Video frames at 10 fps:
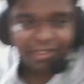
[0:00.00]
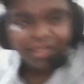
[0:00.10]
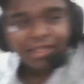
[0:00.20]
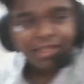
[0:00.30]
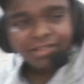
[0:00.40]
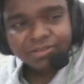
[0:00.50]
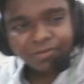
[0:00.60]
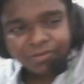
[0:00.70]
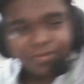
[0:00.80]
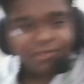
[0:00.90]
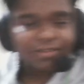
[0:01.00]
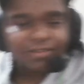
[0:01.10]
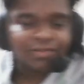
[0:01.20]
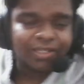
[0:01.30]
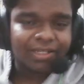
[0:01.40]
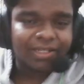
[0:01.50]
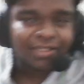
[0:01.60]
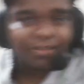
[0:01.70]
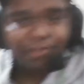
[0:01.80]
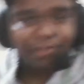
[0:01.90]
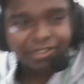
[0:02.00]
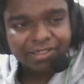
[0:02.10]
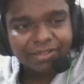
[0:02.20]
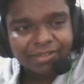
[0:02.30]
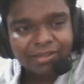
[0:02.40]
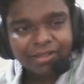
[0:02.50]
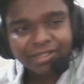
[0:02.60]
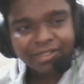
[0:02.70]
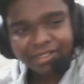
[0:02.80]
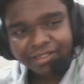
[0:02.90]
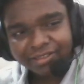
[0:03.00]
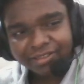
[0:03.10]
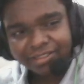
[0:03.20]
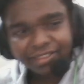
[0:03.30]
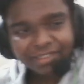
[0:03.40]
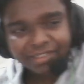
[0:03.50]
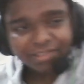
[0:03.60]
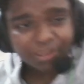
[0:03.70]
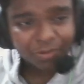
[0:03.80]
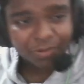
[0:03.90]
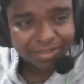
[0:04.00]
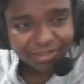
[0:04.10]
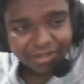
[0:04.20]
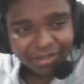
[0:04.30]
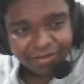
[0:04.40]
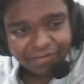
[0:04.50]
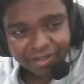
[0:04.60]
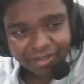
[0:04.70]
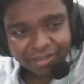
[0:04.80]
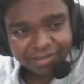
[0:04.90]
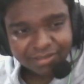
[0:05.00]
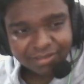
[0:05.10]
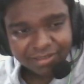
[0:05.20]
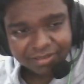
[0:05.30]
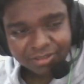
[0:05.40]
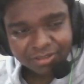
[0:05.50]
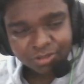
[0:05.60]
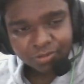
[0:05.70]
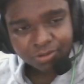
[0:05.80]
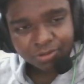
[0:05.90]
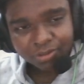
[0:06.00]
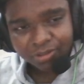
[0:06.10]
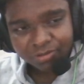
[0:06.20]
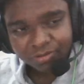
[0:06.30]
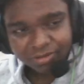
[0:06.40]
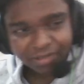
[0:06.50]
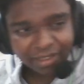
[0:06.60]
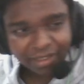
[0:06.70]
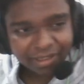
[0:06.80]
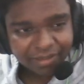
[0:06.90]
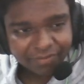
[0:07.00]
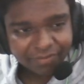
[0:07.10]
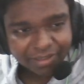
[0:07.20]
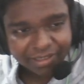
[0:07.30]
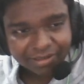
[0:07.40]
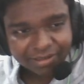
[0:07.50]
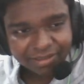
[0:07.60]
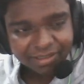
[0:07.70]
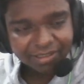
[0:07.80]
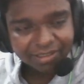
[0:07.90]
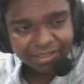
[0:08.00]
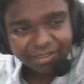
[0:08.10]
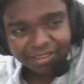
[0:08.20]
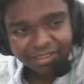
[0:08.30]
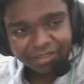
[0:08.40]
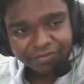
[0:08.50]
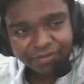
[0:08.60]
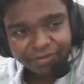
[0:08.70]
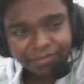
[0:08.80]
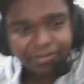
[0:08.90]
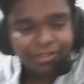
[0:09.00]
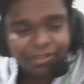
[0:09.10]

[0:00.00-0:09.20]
So first we are getting print into the DNA sequence, where this gets shown to the user, and we'll get the DNA data from the